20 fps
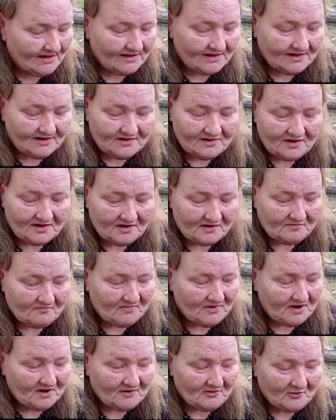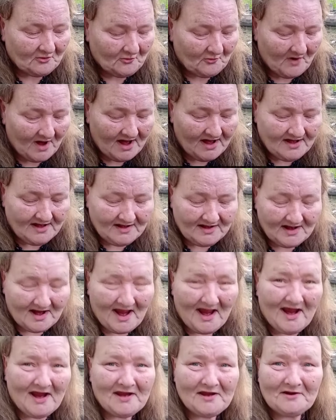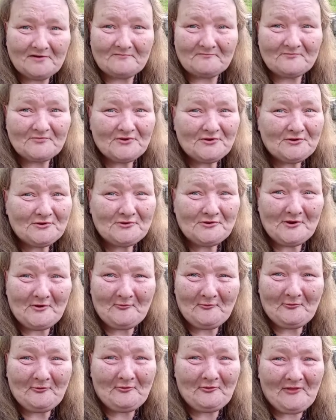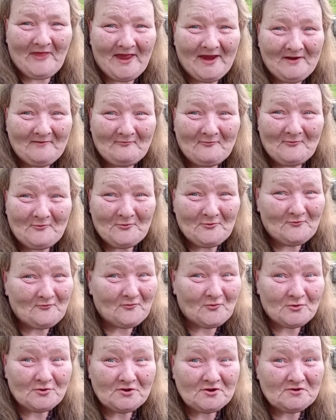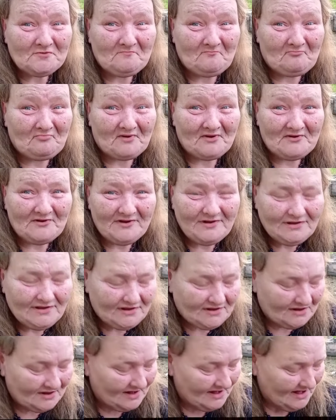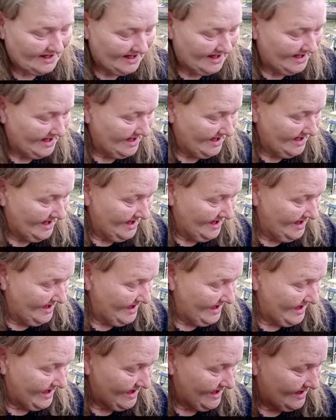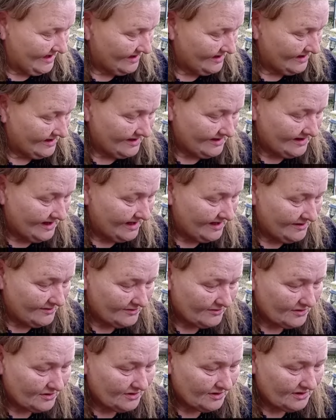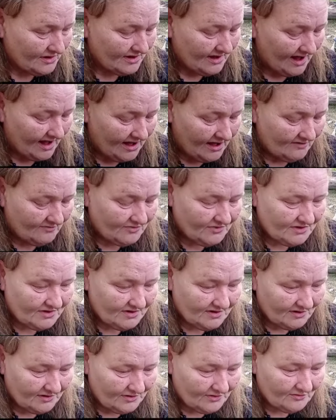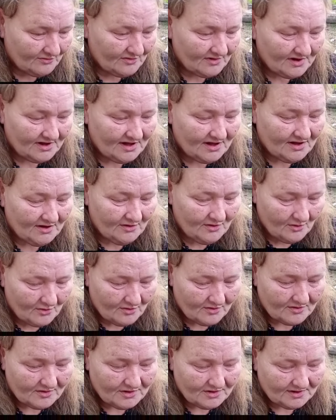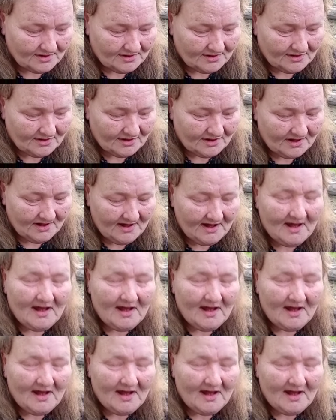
This has been great. I am so thankful for spuds, and they are just absolutely gorgeous.